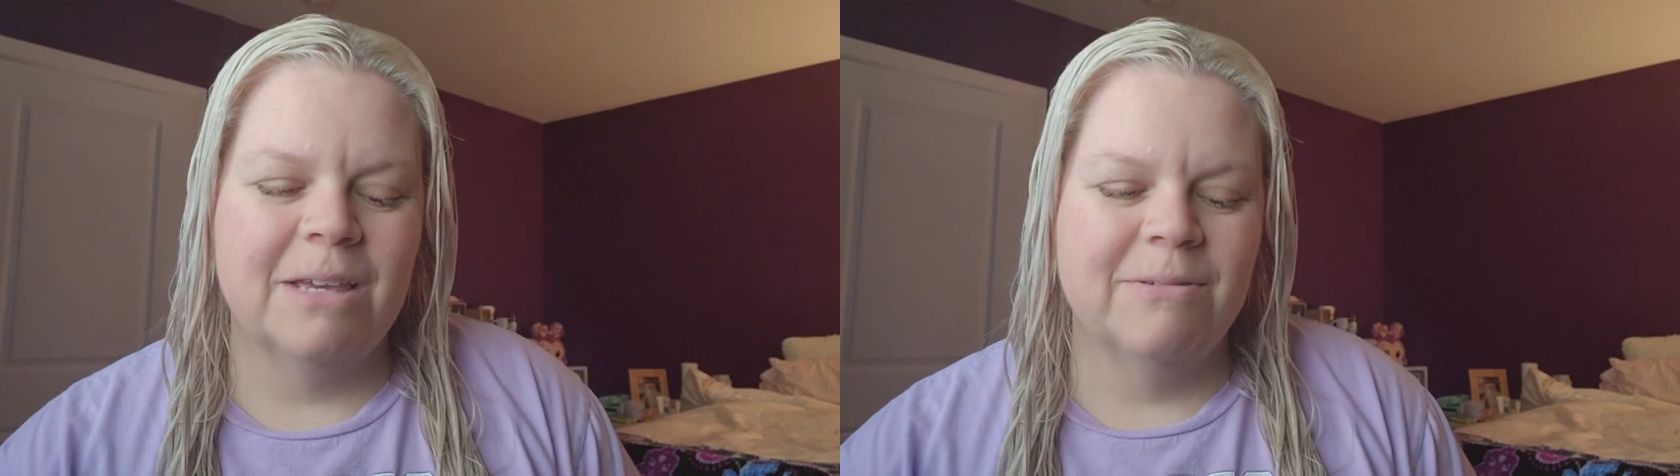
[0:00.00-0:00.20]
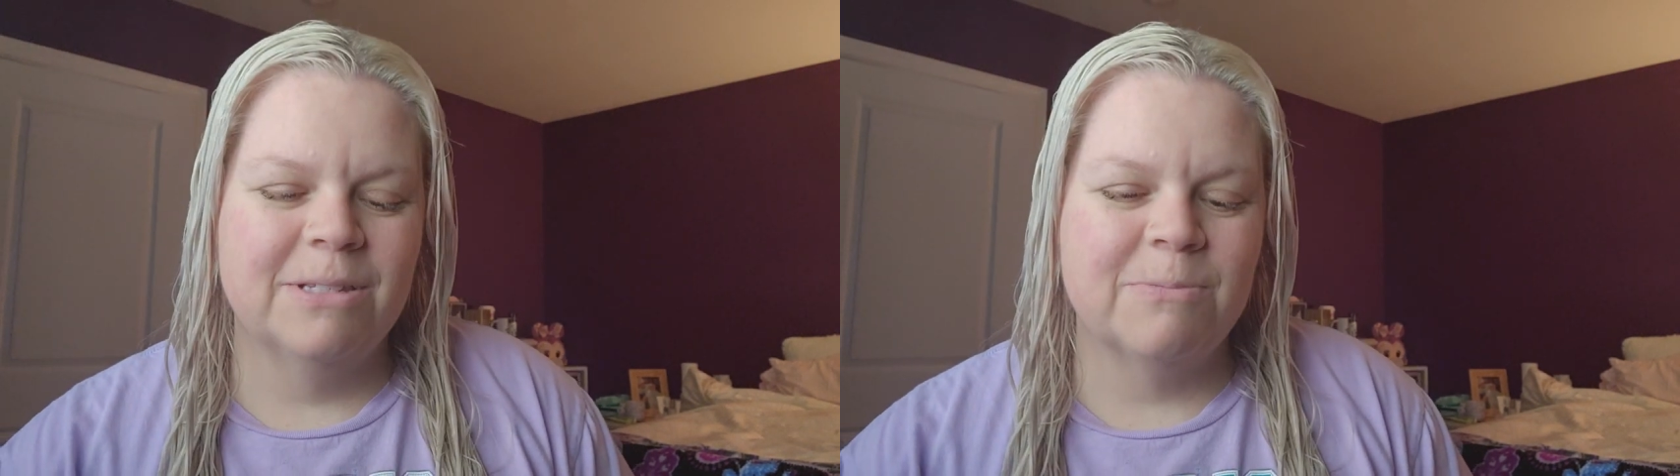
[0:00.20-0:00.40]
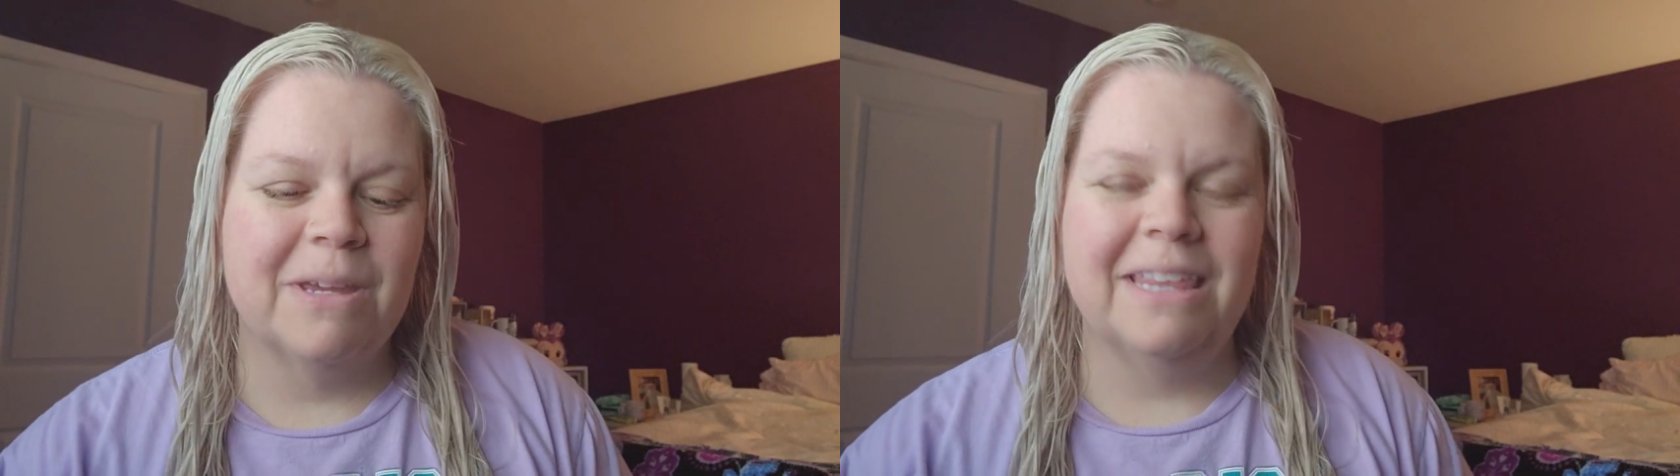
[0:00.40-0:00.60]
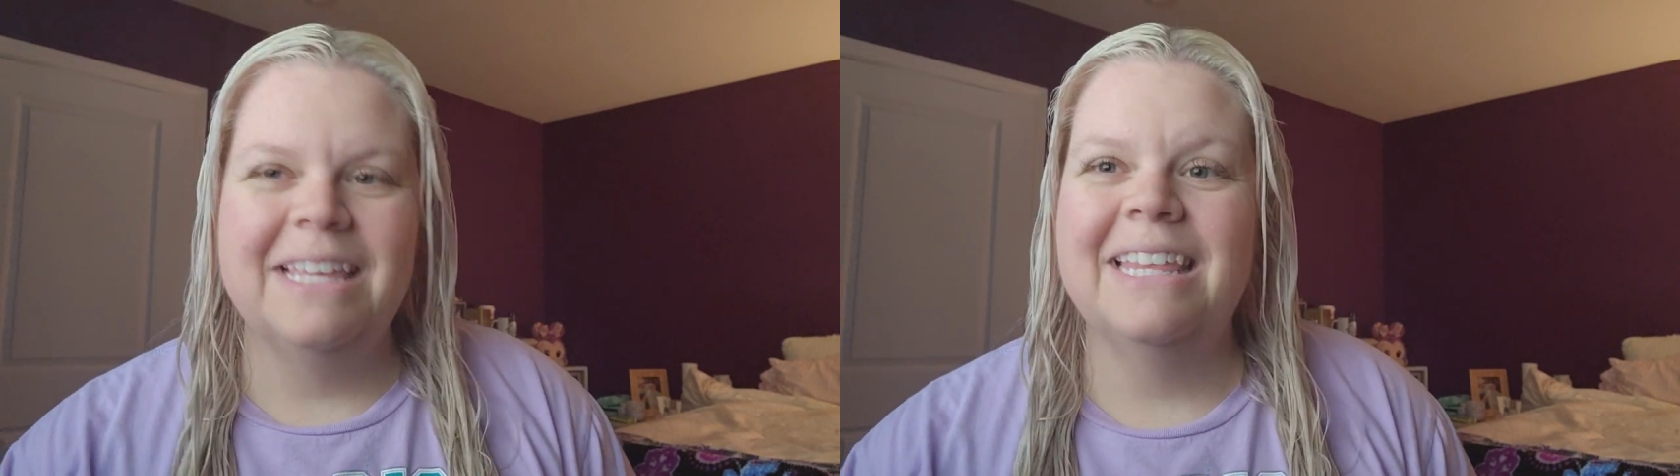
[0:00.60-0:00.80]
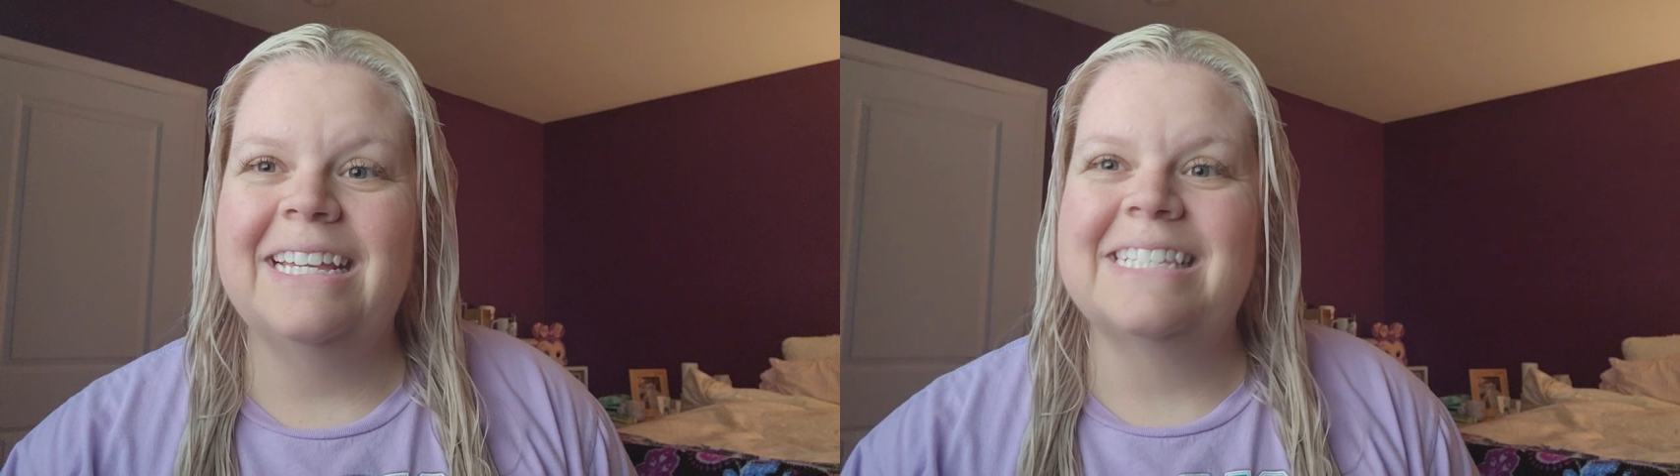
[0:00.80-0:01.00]
it was
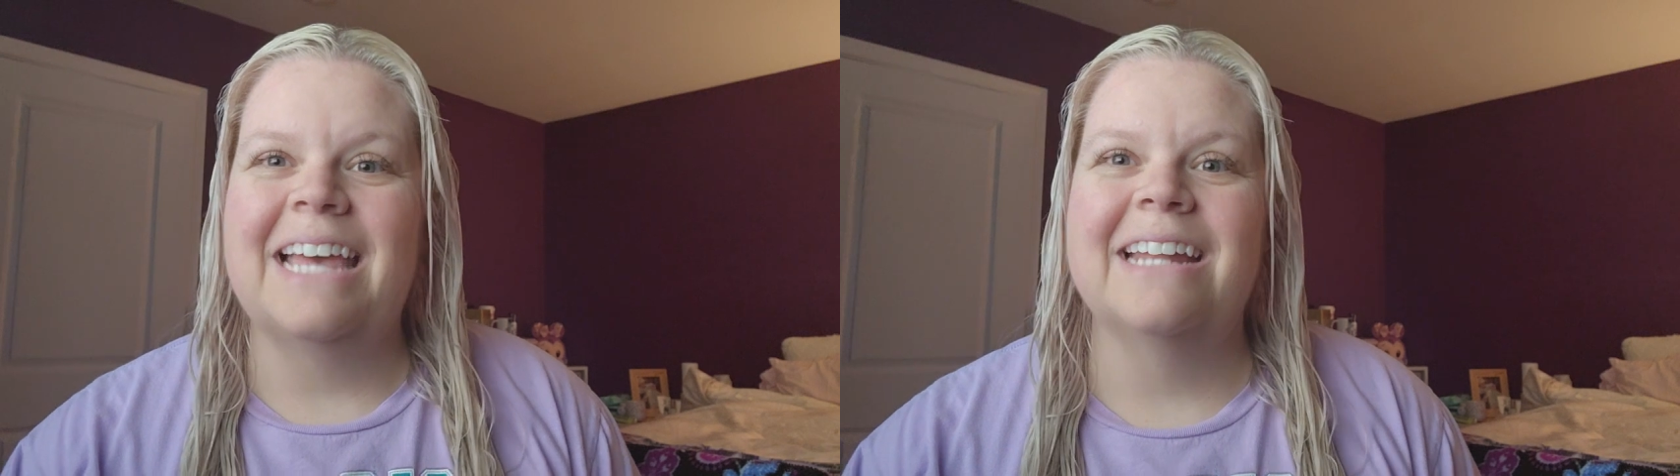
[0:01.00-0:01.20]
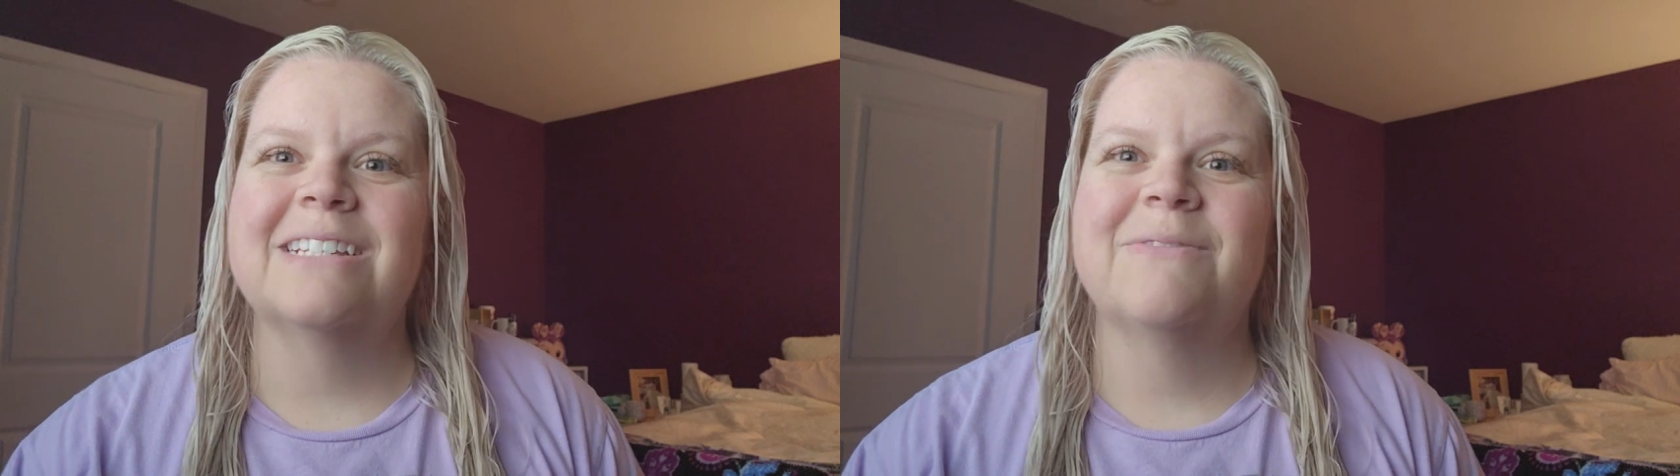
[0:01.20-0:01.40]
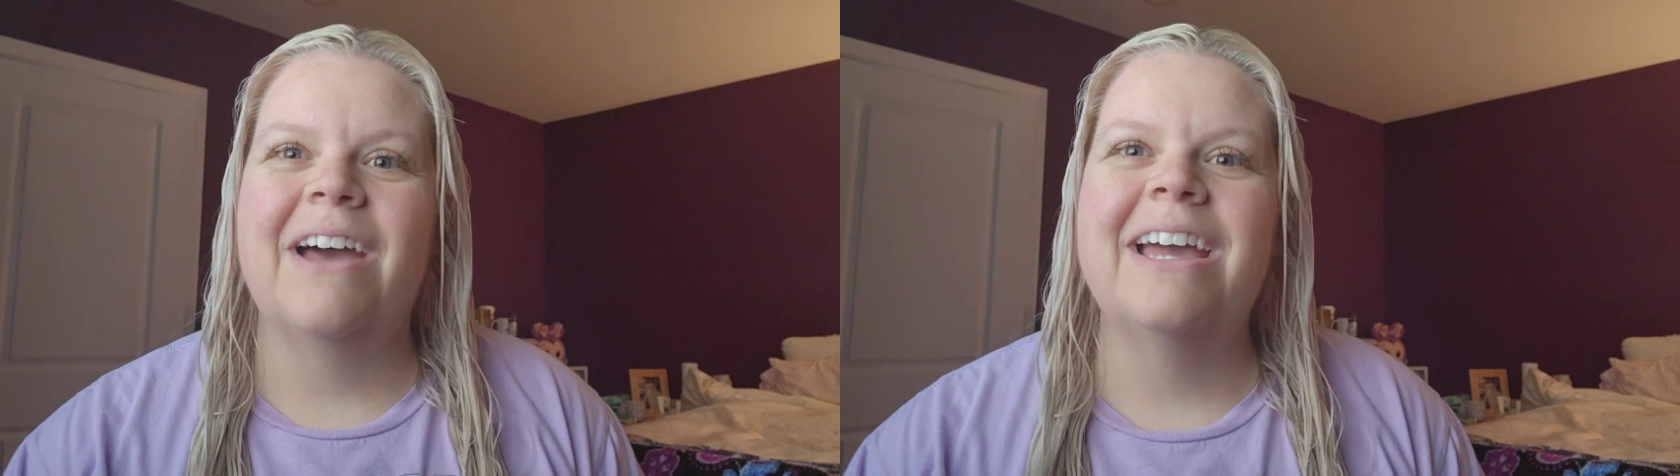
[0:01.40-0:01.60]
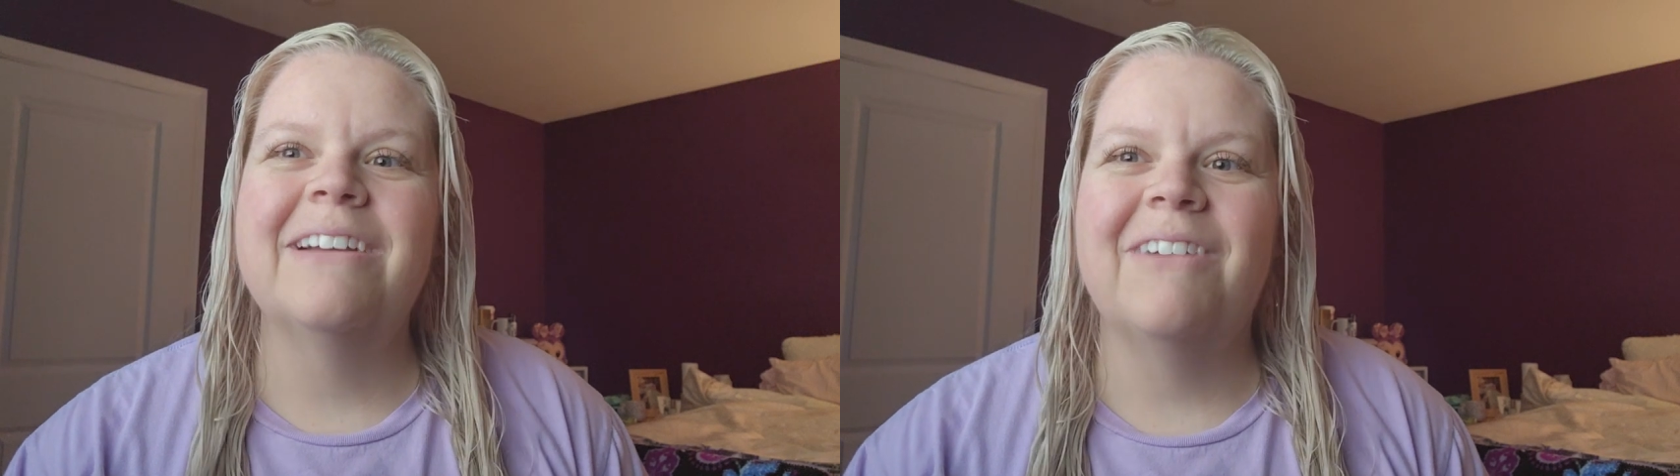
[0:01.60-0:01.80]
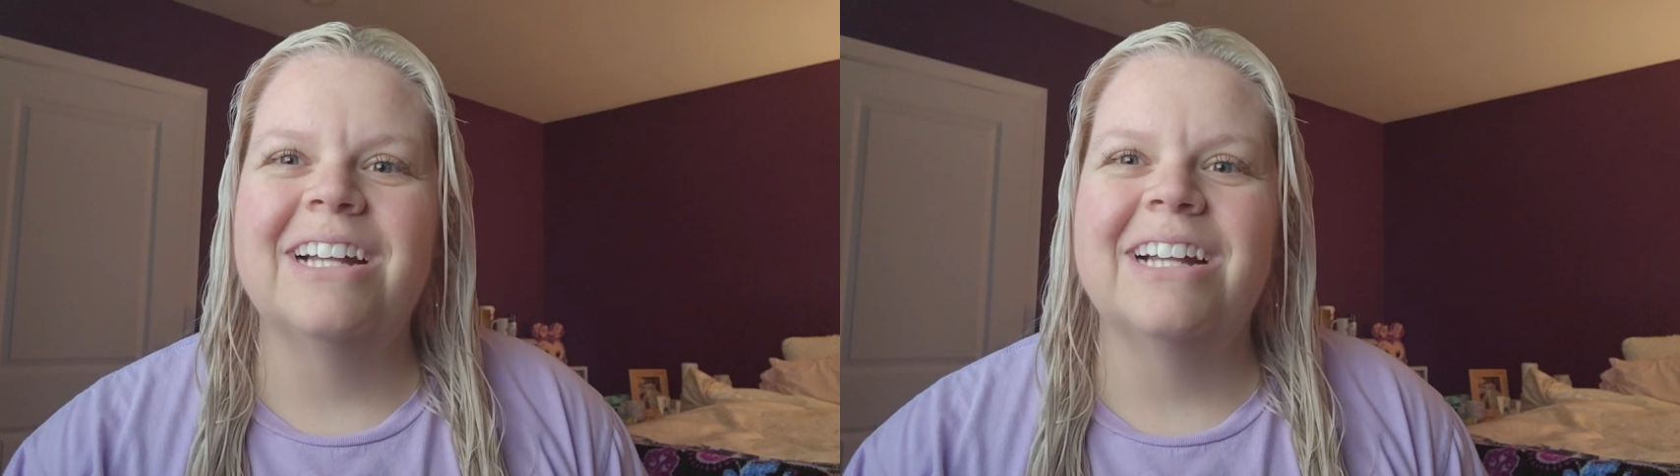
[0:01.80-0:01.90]
really like satisfying